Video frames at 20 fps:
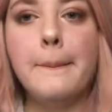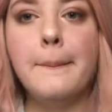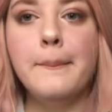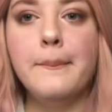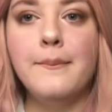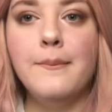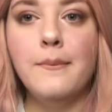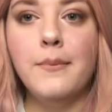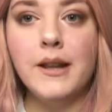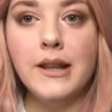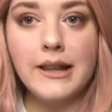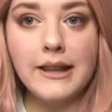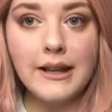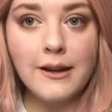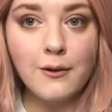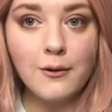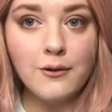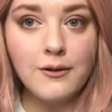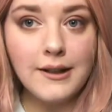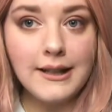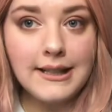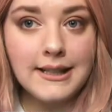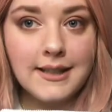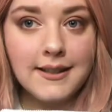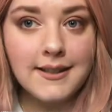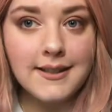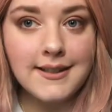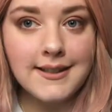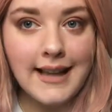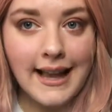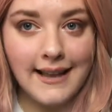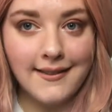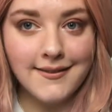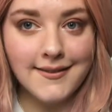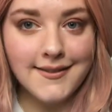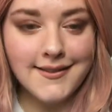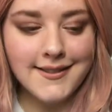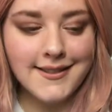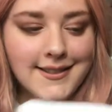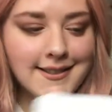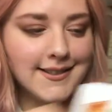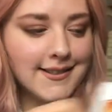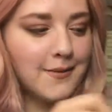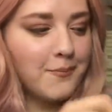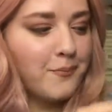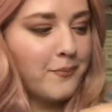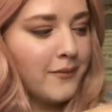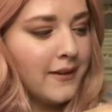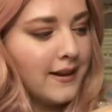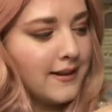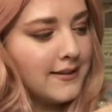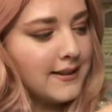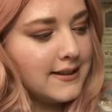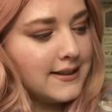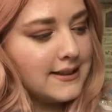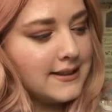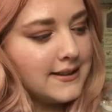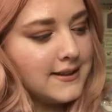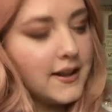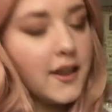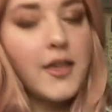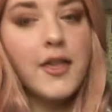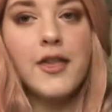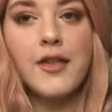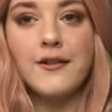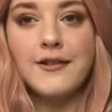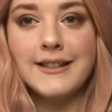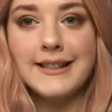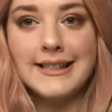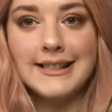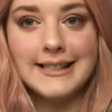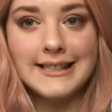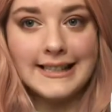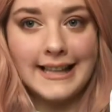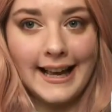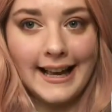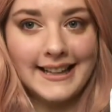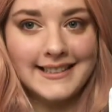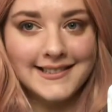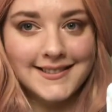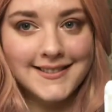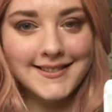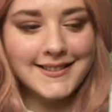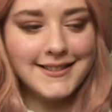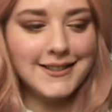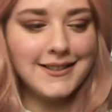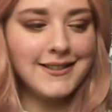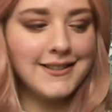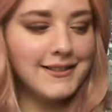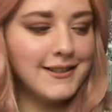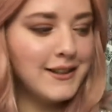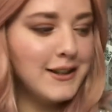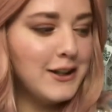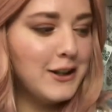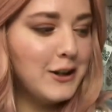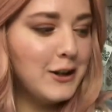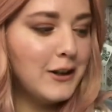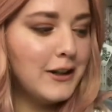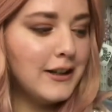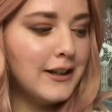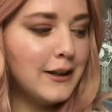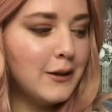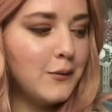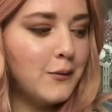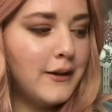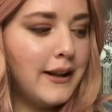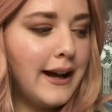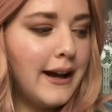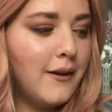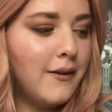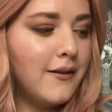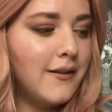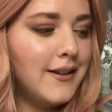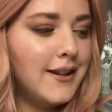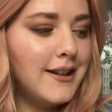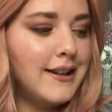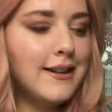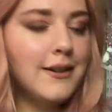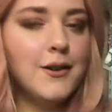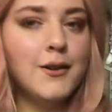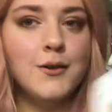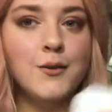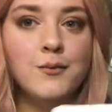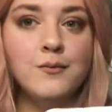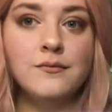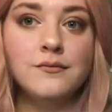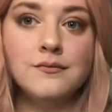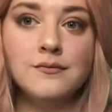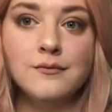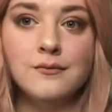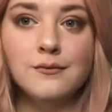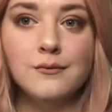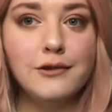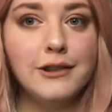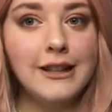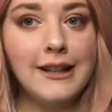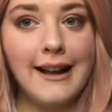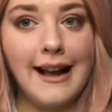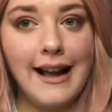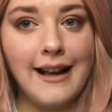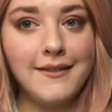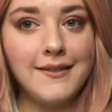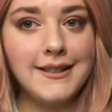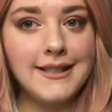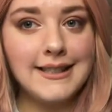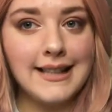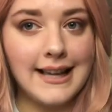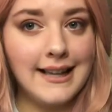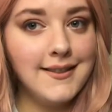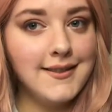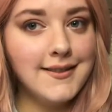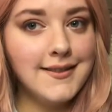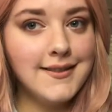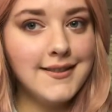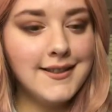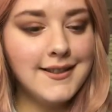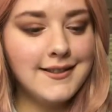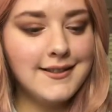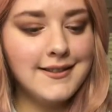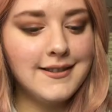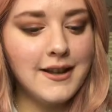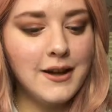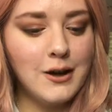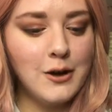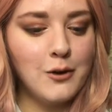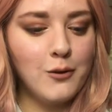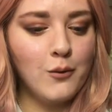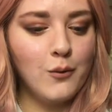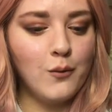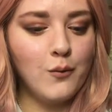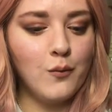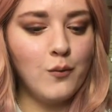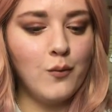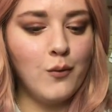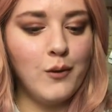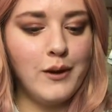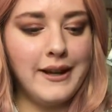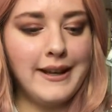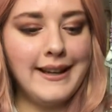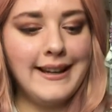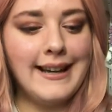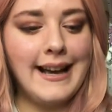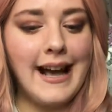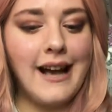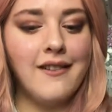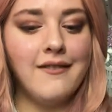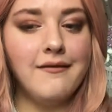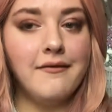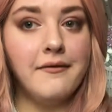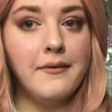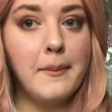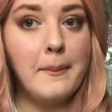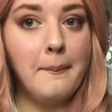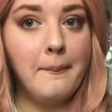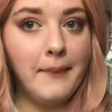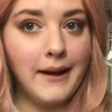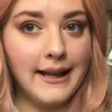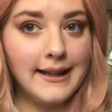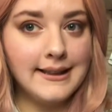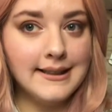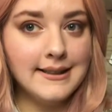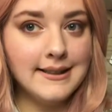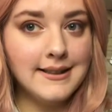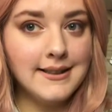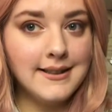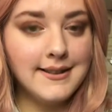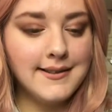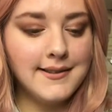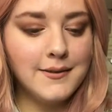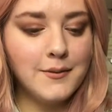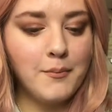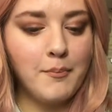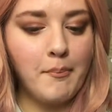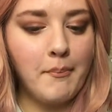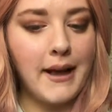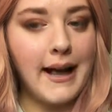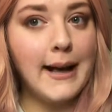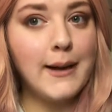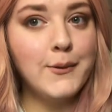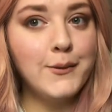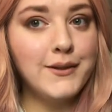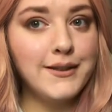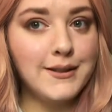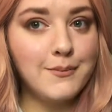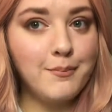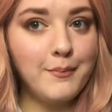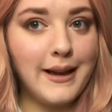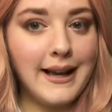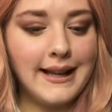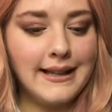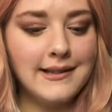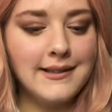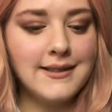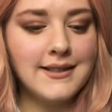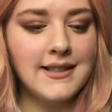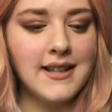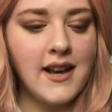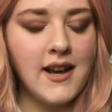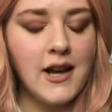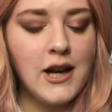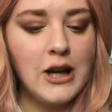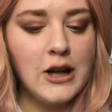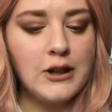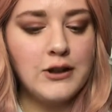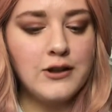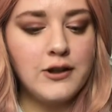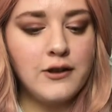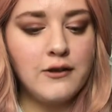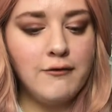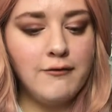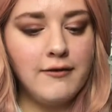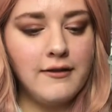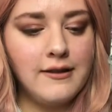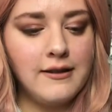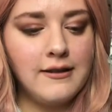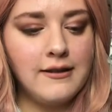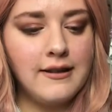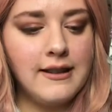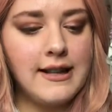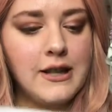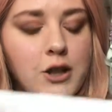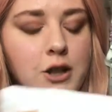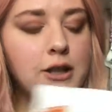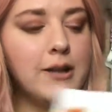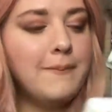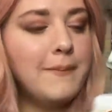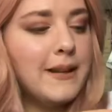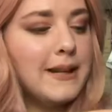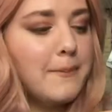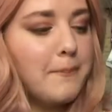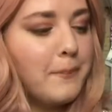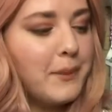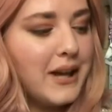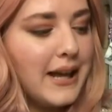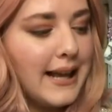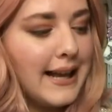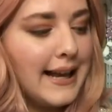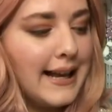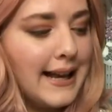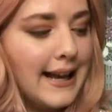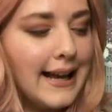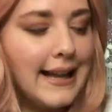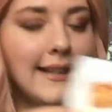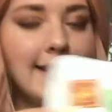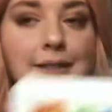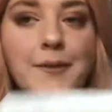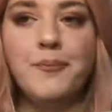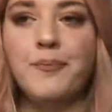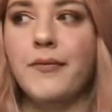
but they're all in cents. This is 3 cents. Now, we don't have cents. We have pence. Pounds and pence. So it should have been a P, and